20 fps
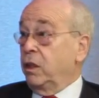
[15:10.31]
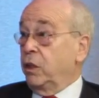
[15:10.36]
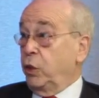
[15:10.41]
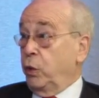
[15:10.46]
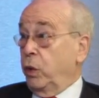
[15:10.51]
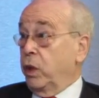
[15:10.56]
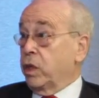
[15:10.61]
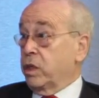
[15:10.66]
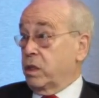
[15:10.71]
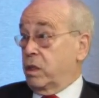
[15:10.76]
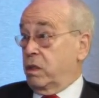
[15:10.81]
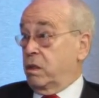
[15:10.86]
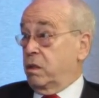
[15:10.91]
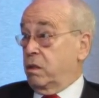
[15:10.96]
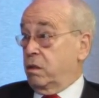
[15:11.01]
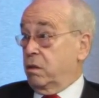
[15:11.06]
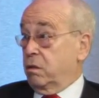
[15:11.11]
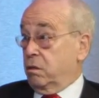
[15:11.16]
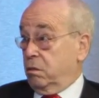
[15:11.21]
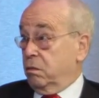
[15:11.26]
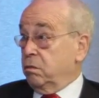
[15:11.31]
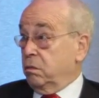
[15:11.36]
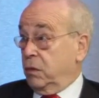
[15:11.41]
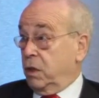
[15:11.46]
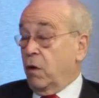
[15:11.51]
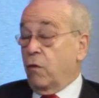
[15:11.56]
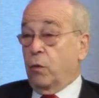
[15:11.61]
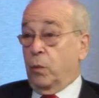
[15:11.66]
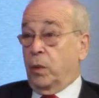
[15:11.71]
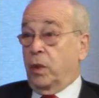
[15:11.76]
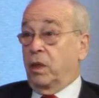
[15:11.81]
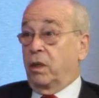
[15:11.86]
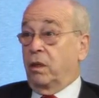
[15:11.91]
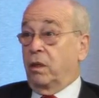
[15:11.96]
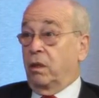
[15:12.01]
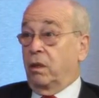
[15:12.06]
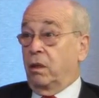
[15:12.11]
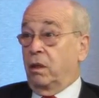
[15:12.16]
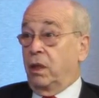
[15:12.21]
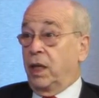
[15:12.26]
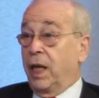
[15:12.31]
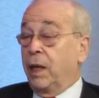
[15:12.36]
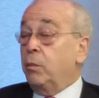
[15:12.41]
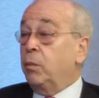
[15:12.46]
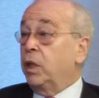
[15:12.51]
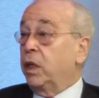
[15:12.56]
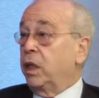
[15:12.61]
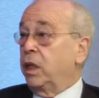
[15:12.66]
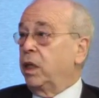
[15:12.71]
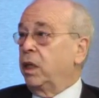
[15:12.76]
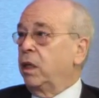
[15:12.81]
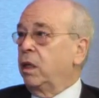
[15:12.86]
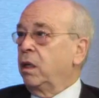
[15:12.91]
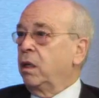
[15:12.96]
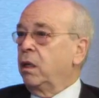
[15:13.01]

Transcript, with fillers: U.S. government, namely